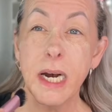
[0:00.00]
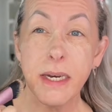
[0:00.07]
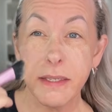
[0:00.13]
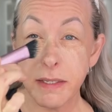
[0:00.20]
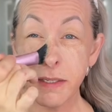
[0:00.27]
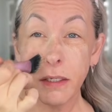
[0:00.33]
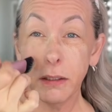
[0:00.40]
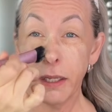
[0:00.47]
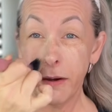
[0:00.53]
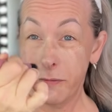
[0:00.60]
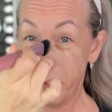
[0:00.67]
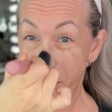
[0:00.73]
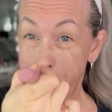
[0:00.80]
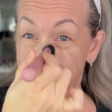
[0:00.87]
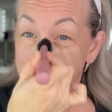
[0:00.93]
I still
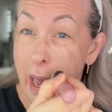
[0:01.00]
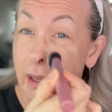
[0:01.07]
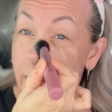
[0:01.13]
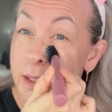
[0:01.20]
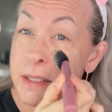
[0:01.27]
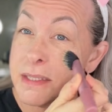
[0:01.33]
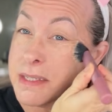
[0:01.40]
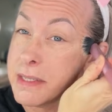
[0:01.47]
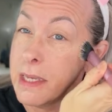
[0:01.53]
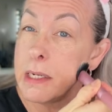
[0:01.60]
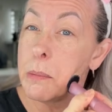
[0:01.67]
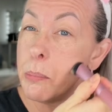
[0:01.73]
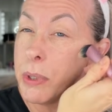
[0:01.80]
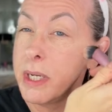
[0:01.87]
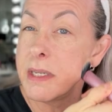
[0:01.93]
love the balance that
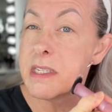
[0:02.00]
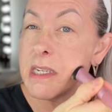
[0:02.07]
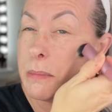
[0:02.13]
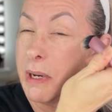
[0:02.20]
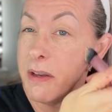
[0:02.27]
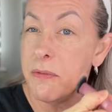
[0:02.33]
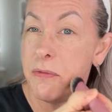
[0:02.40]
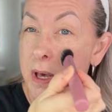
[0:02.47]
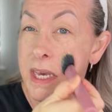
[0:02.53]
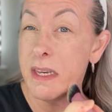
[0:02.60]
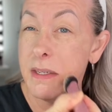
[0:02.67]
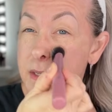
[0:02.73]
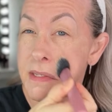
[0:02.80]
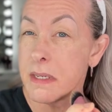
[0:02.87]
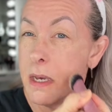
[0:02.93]
it brings to my
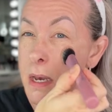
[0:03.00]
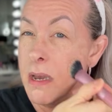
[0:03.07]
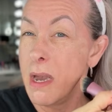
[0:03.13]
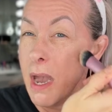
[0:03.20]
face.